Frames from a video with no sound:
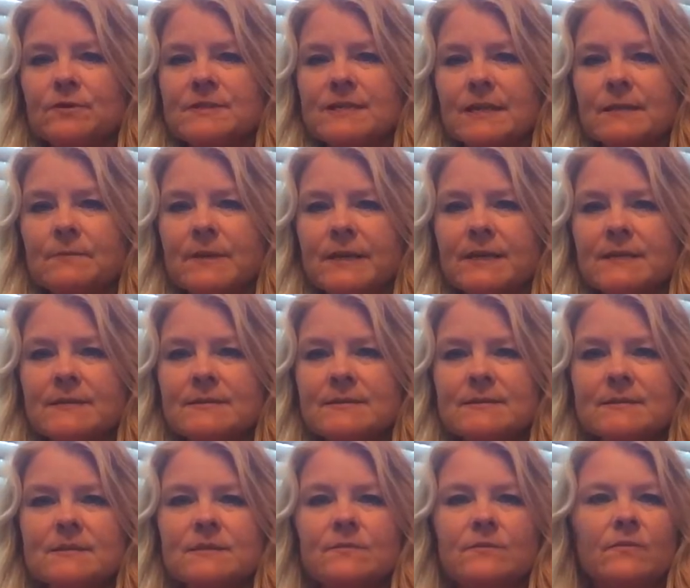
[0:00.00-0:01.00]

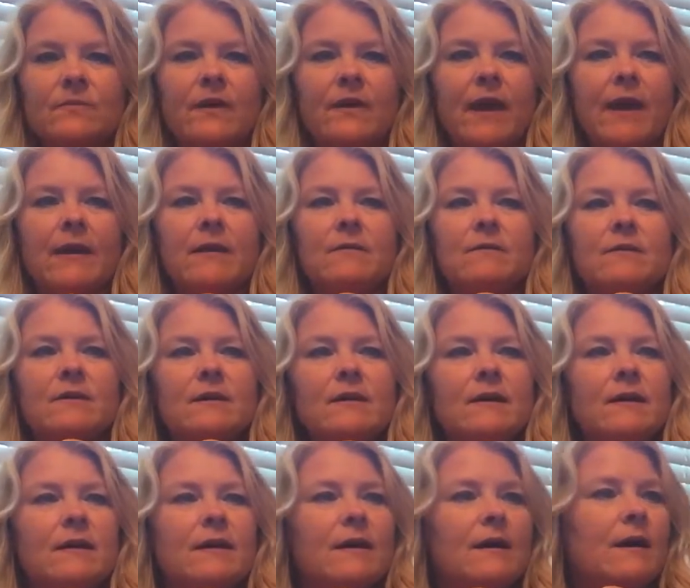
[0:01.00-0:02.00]
tidbits, okay?
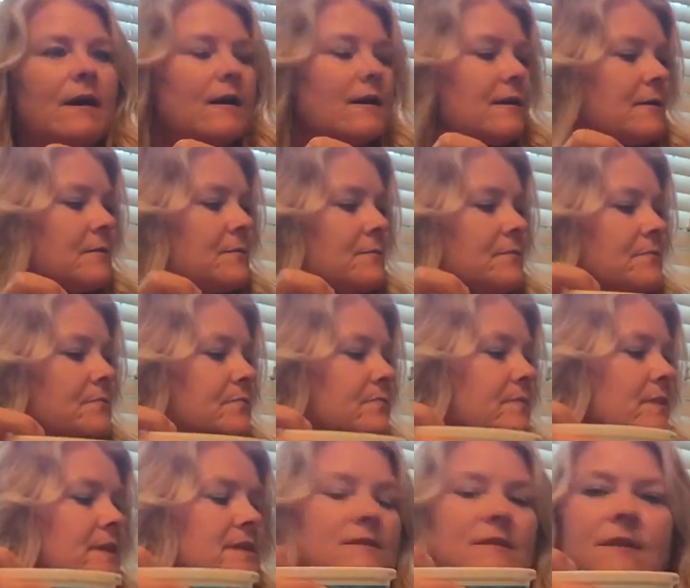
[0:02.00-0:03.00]

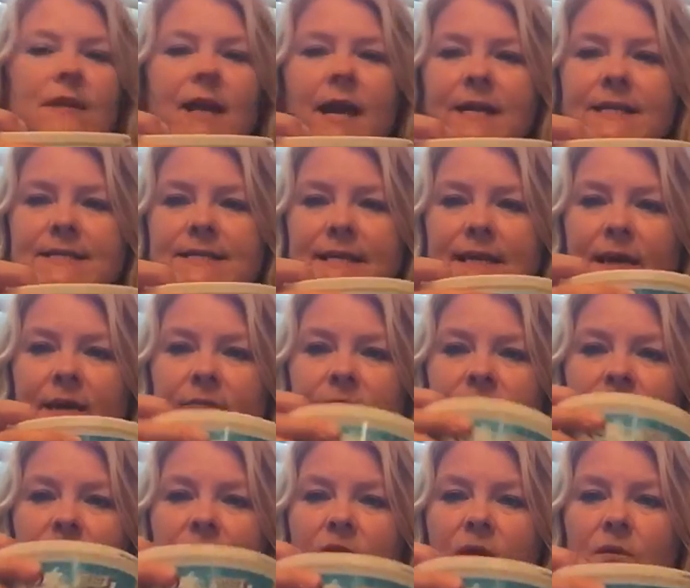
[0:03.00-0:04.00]
That's an idea.
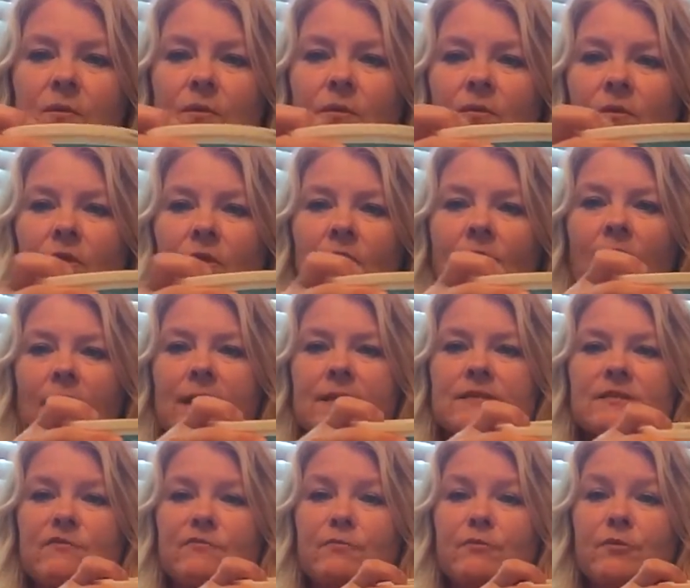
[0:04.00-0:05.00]

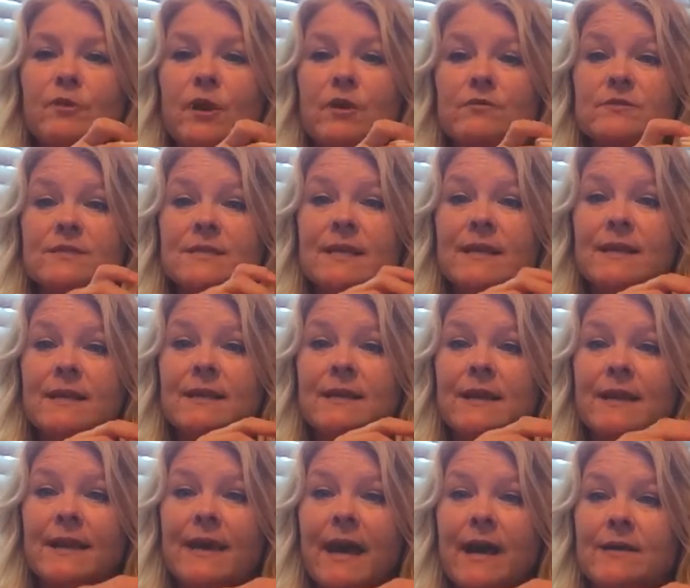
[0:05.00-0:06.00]
Lots of protein
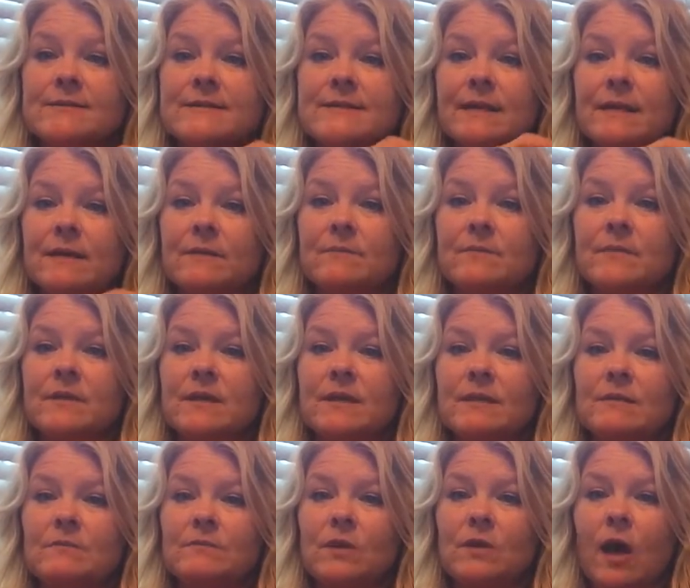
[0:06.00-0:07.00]
and calcium
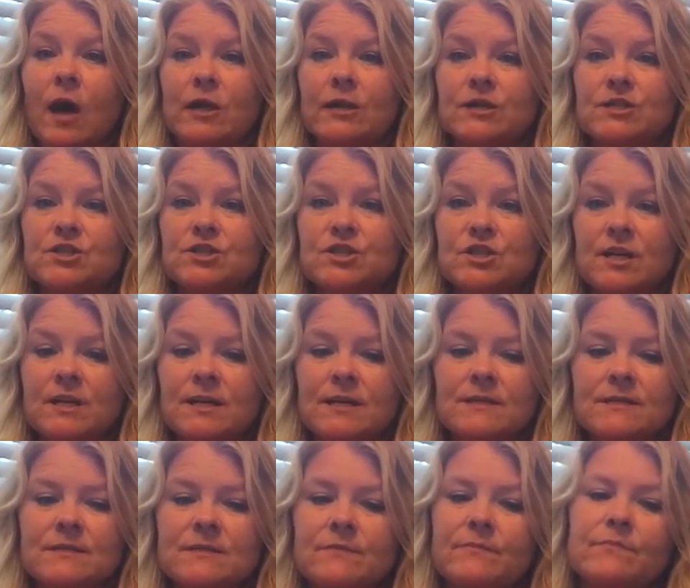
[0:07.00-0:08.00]
in cottage
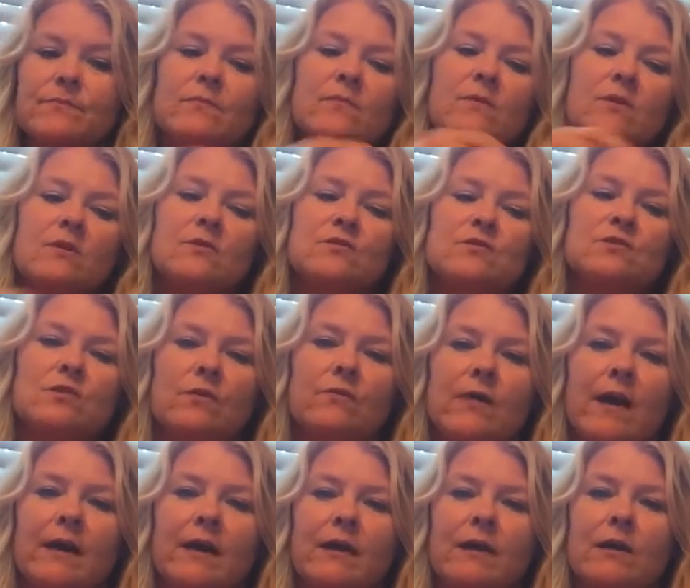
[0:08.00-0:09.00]
cheese. So
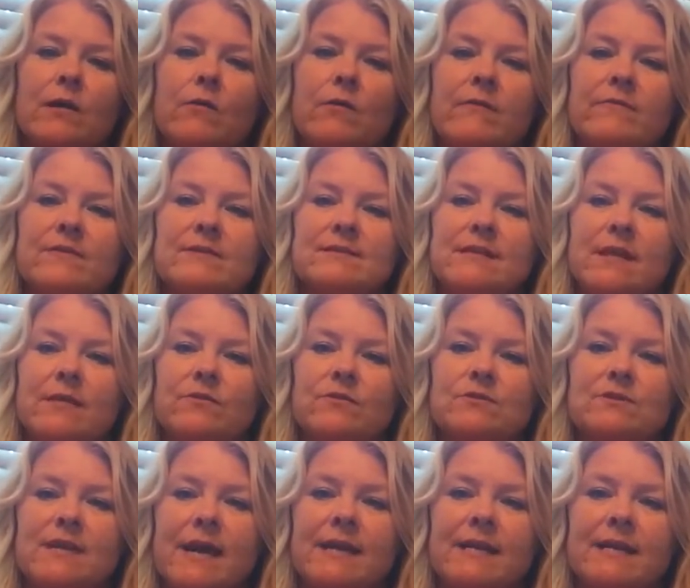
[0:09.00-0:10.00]
that could go on this other
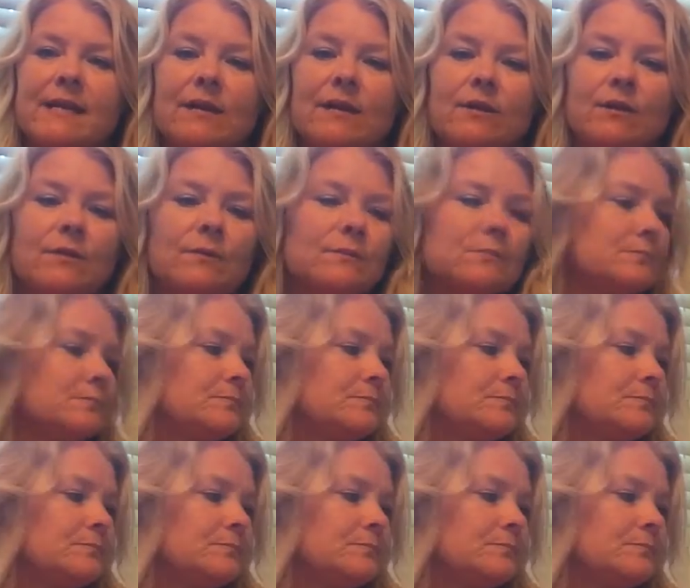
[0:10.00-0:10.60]
side here.